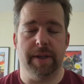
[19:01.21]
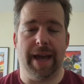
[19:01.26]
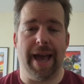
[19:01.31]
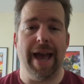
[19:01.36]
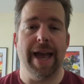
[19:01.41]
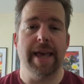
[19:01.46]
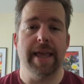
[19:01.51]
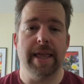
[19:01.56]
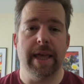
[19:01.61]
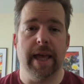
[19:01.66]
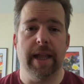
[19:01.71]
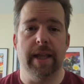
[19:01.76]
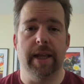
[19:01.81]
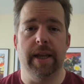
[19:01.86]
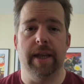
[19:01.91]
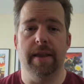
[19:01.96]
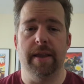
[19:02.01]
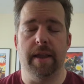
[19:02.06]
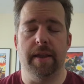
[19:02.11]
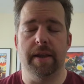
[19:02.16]
a guy
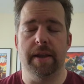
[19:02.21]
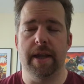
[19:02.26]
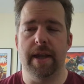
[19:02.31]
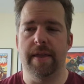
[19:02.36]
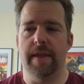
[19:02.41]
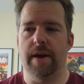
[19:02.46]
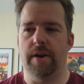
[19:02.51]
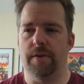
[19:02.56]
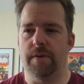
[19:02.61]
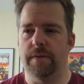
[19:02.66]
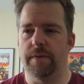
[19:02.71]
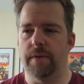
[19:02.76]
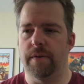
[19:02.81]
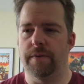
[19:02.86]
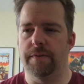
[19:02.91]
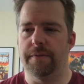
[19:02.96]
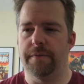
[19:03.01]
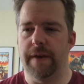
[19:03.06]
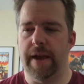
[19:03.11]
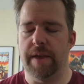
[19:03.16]
selling it the other day there
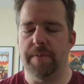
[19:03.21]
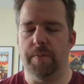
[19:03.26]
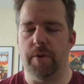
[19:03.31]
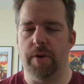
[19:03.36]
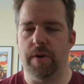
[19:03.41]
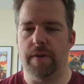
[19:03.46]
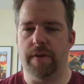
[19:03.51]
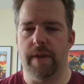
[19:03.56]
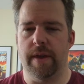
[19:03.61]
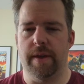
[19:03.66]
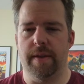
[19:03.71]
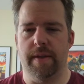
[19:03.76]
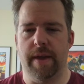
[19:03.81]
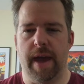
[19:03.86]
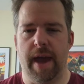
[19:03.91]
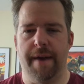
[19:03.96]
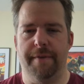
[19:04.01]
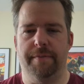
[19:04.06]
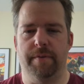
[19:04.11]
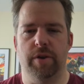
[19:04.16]
on Facebook, the
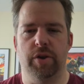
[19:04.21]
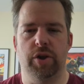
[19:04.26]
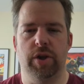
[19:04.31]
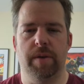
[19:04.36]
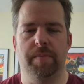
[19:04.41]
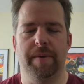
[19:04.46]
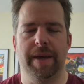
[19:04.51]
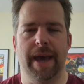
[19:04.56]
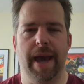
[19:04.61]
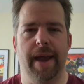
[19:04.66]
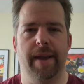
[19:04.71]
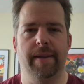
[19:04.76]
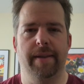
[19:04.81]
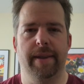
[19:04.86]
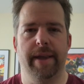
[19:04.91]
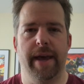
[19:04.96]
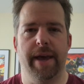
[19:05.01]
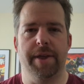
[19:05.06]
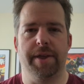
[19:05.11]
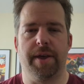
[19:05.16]
F1 GP
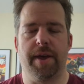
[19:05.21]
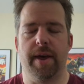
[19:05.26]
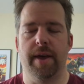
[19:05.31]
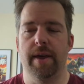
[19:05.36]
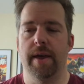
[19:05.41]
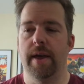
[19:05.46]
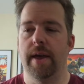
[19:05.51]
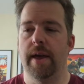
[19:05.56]
Ed disc.